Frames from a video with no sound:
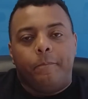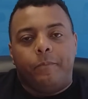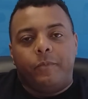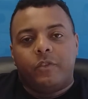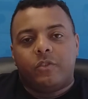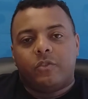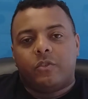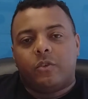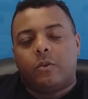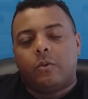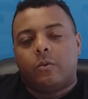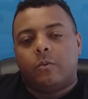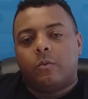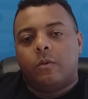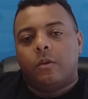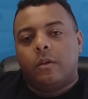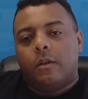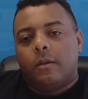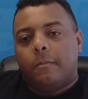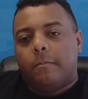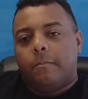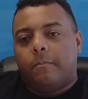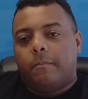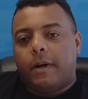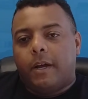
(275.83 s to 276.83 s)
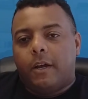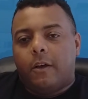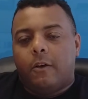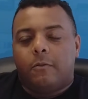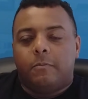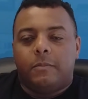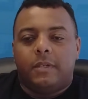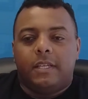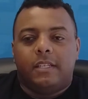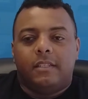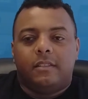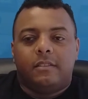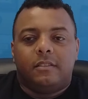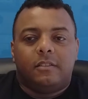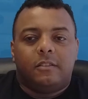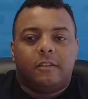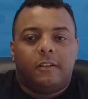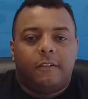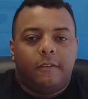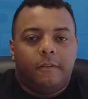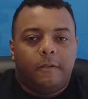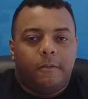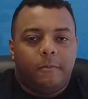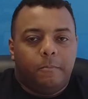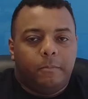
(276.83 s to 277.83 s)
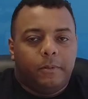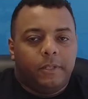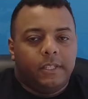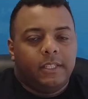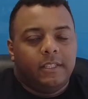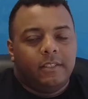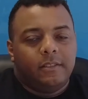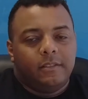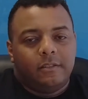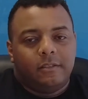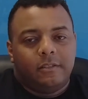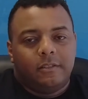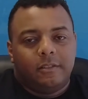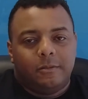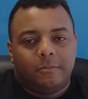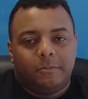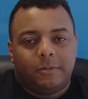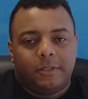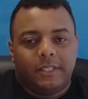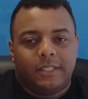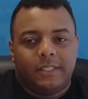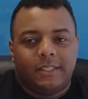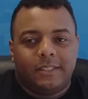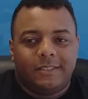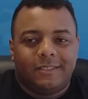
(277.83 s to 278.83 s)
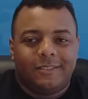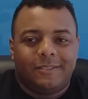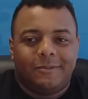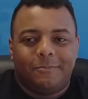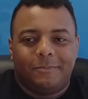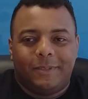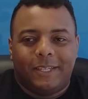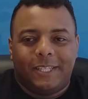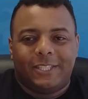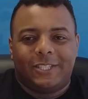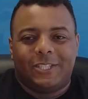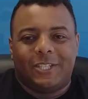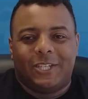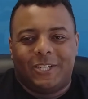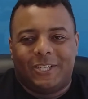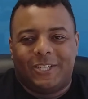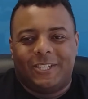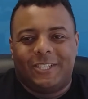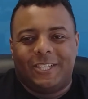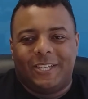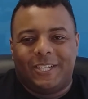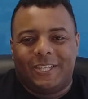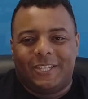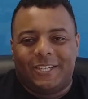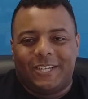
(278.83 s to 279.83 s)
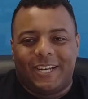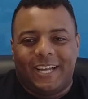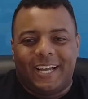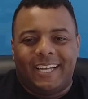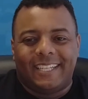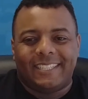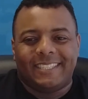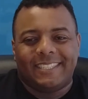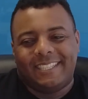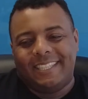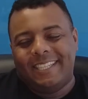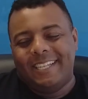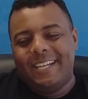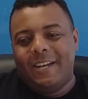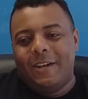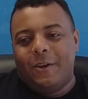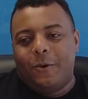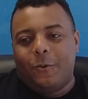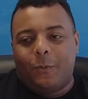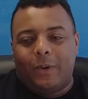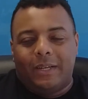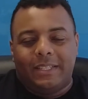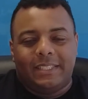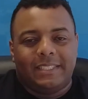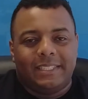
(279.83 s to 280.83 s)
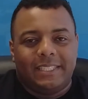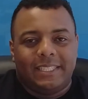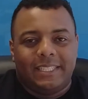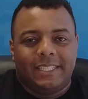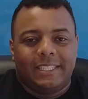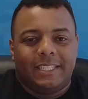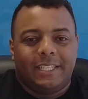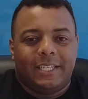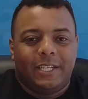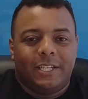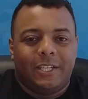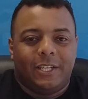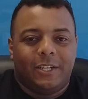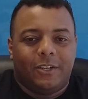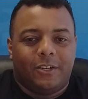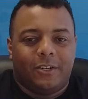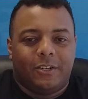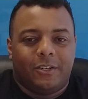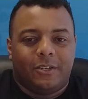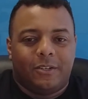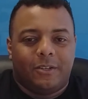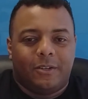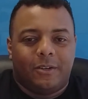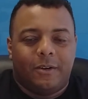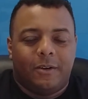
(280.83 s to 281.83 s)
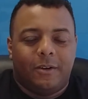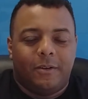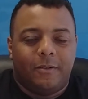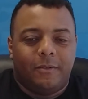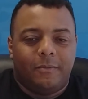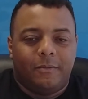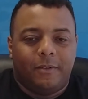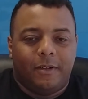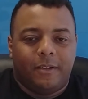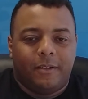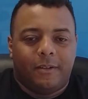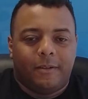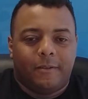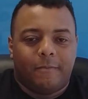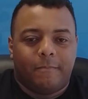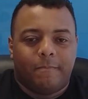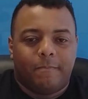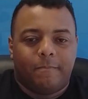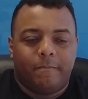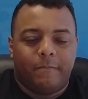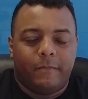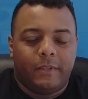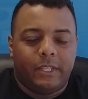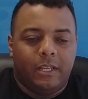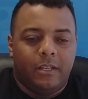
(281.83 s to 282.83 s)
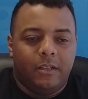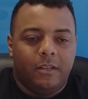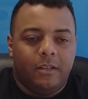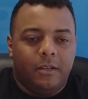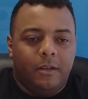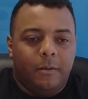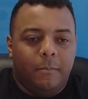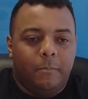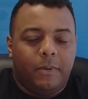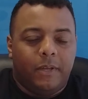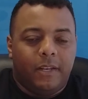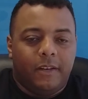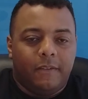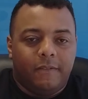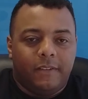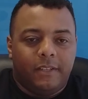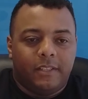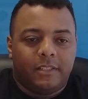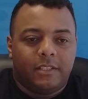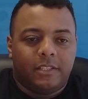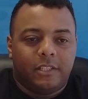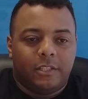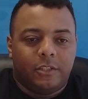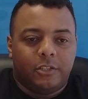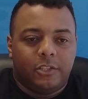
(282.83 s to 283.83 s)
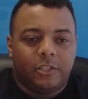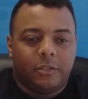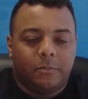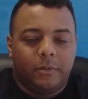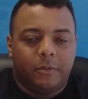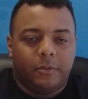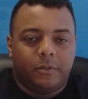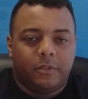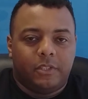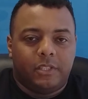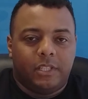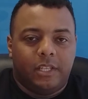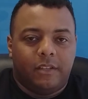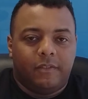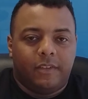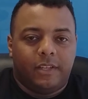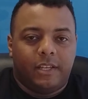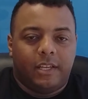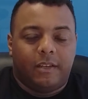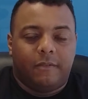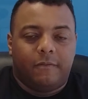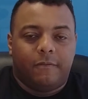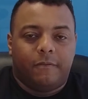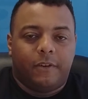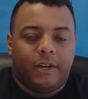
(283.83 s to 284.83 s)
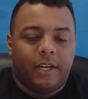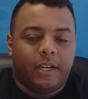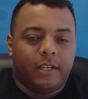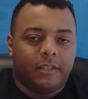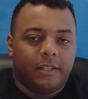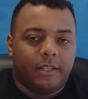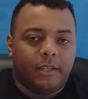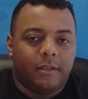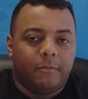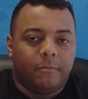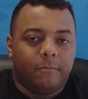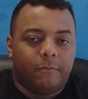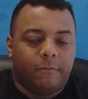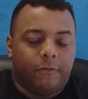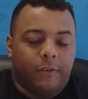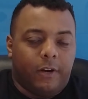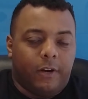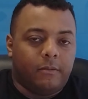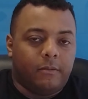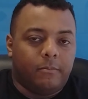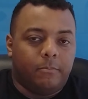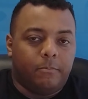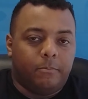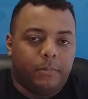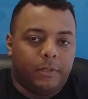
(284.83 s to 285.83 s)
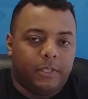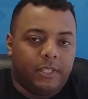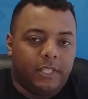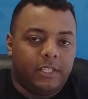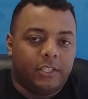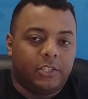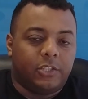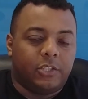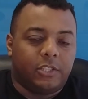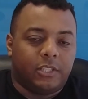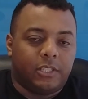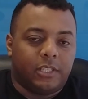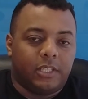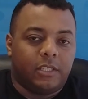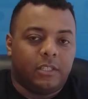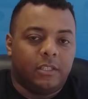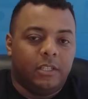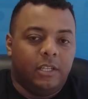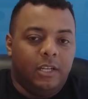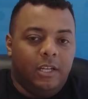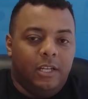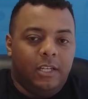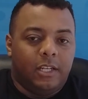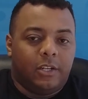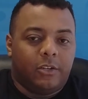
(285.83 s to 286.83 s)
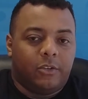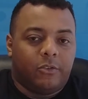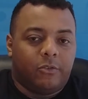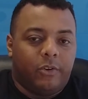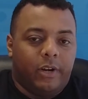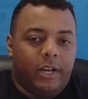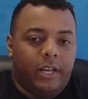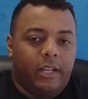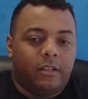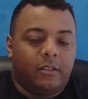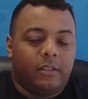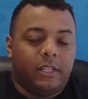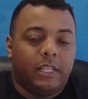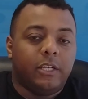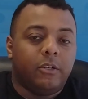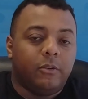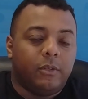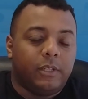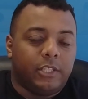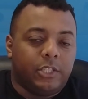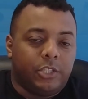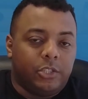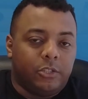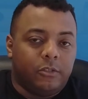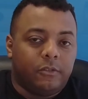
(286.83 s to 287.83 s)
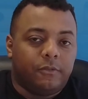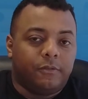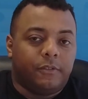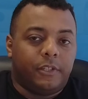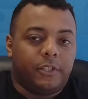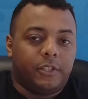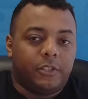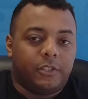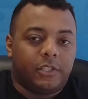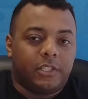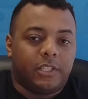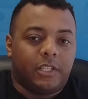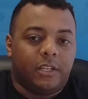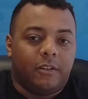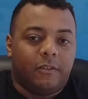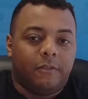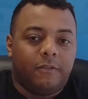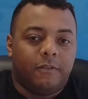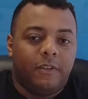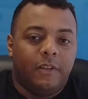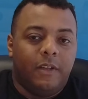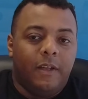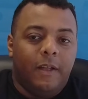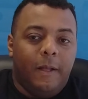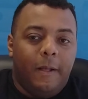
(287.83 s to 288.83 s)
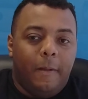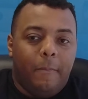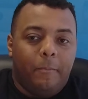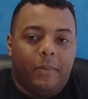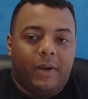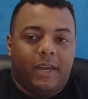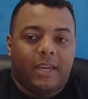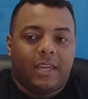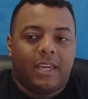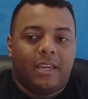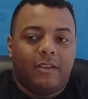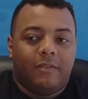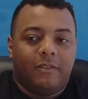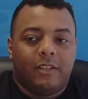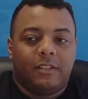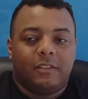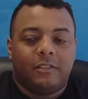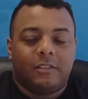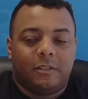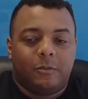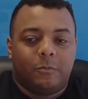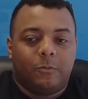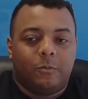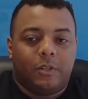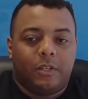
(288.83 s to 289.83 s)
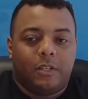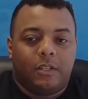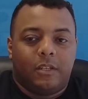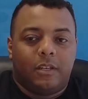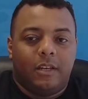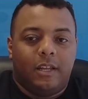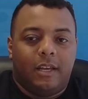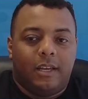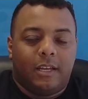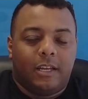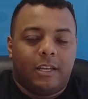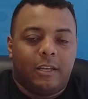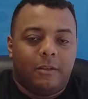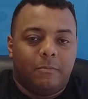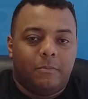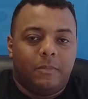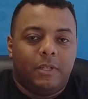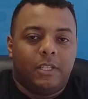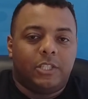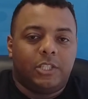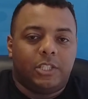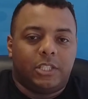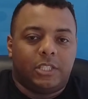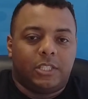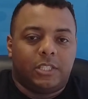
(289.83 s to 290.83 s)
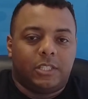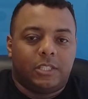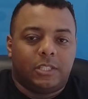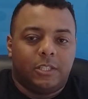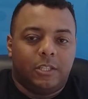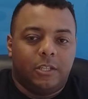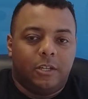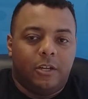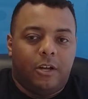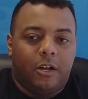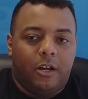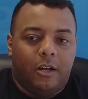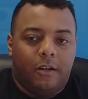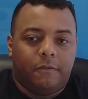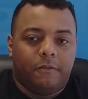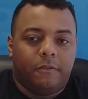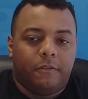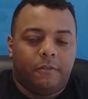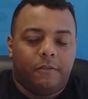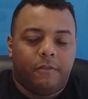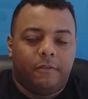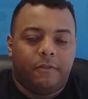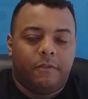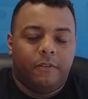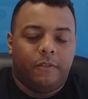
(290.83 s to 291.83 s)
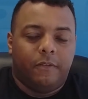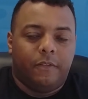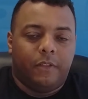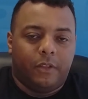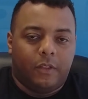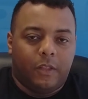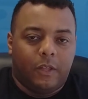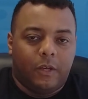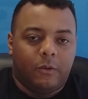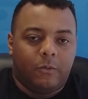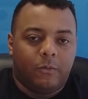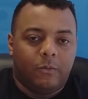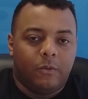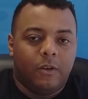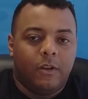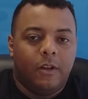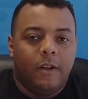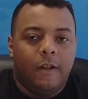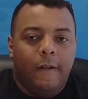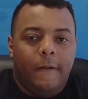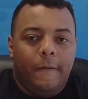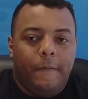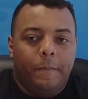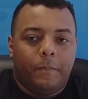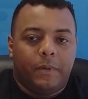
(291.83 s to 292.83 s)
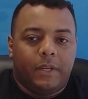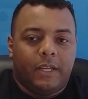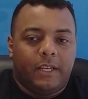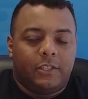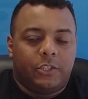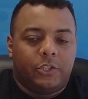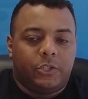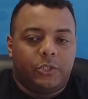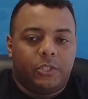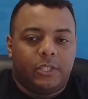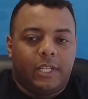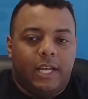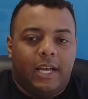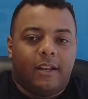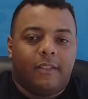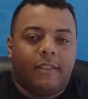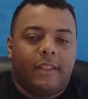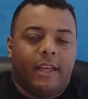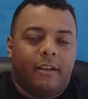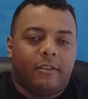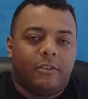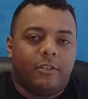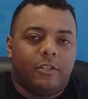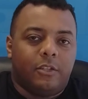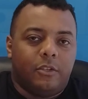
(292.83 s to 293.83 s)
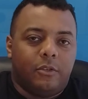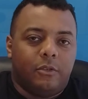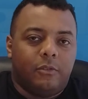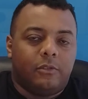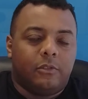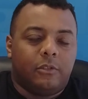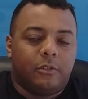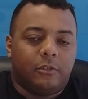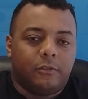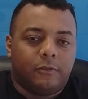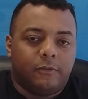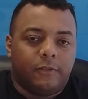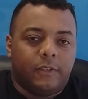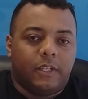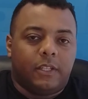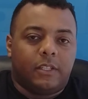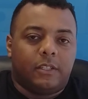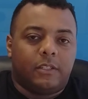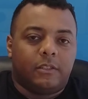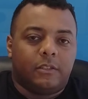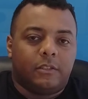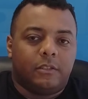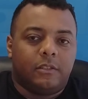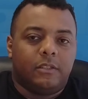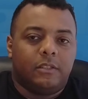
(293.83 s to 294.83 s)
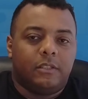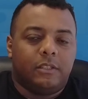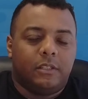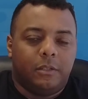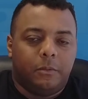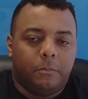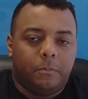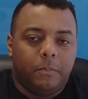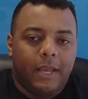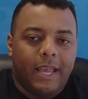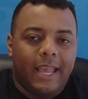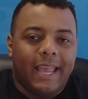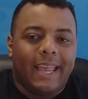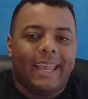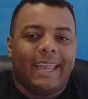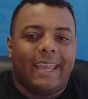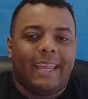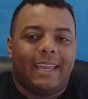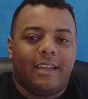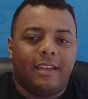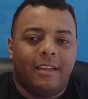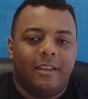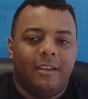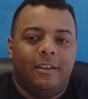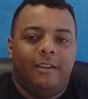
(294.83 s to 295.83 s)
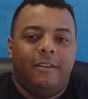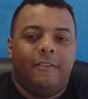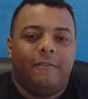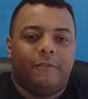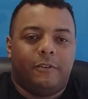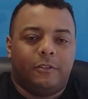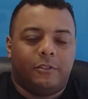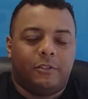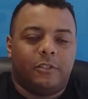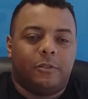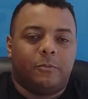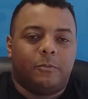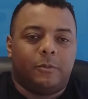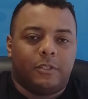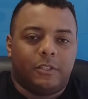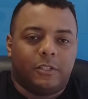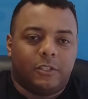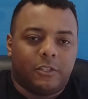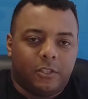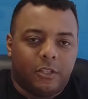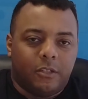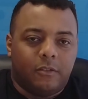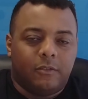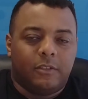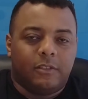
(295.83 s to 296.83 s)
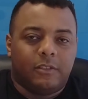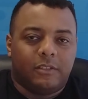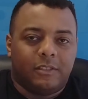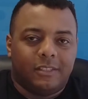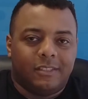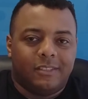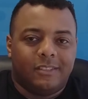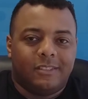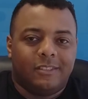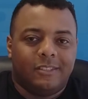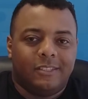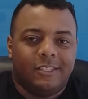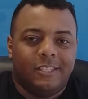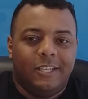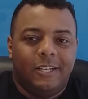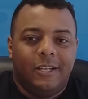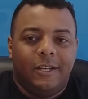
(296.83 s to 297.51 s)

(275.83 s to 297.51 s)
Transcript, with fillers: So by all means, please, please make sure that you're not wasting your benefits that you should be receiving, and frankly, potentially creating legal issues for yourself by giving someone a commission off of the loan, because you're not allowed to use those funds to pay for someone's services.